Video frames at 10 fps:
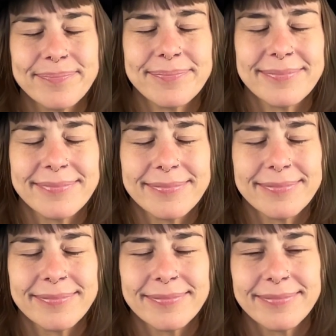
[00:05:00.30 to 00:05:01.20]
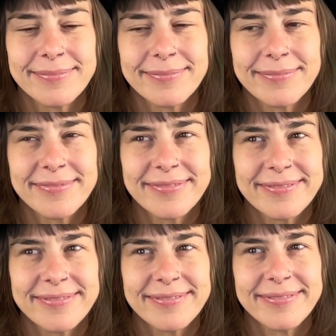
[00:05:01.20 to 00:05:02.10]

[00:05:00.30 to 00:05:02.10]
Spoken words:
(silence)